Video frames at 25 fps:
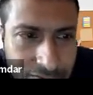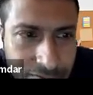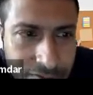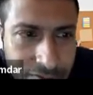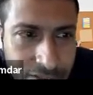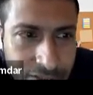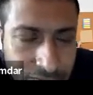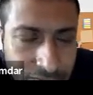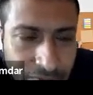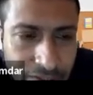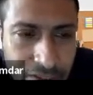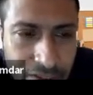
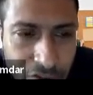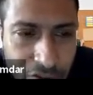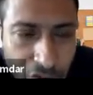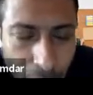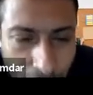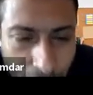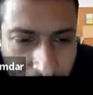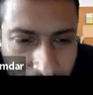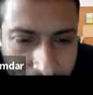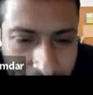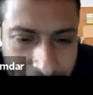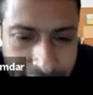given
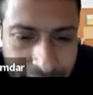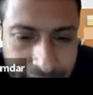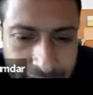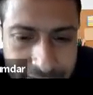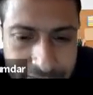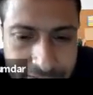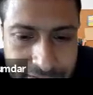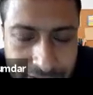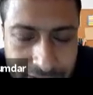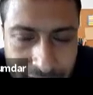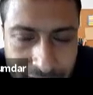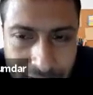
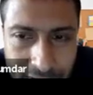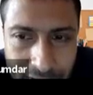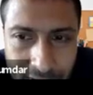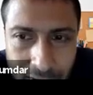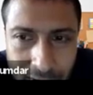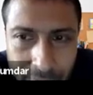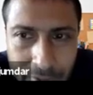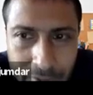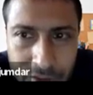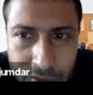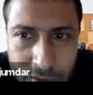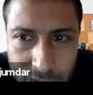communities. I
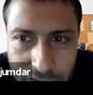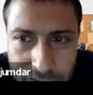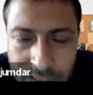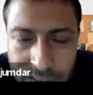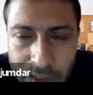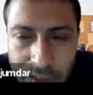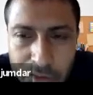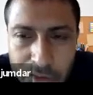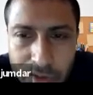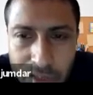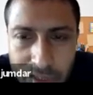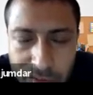mean, social
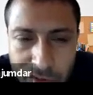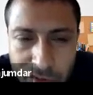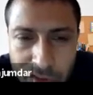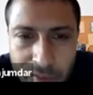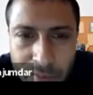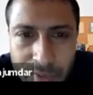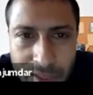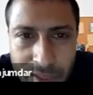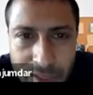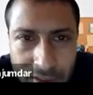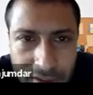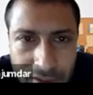network will
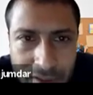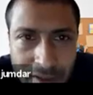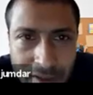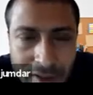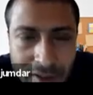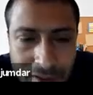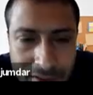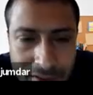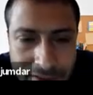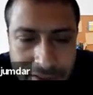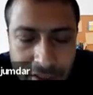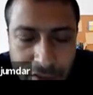be,
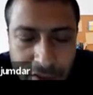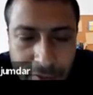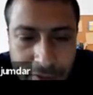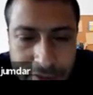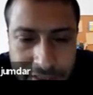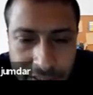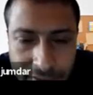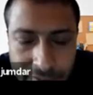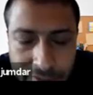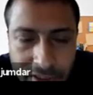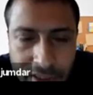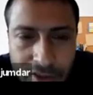there will be
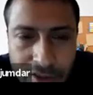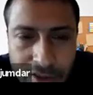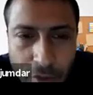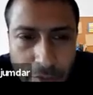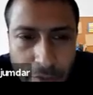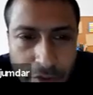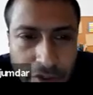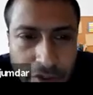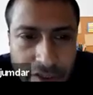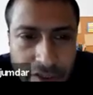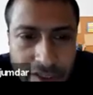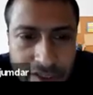several
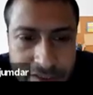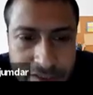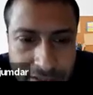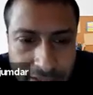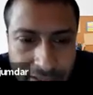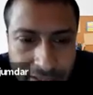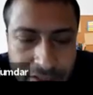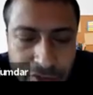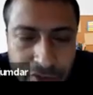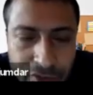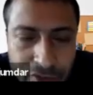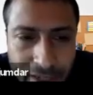communities,
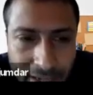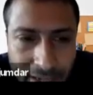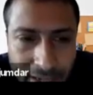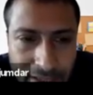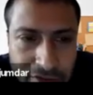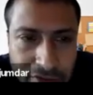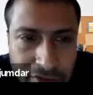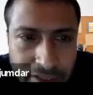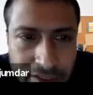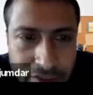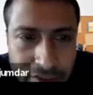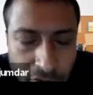right? You can
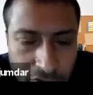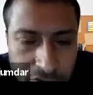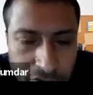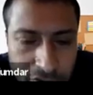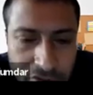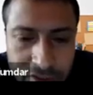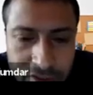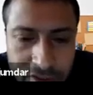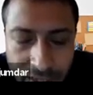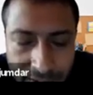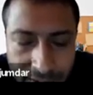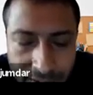actually also
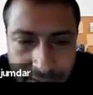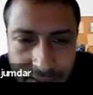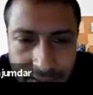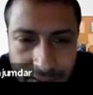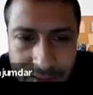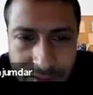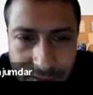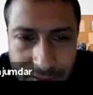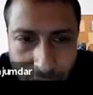try that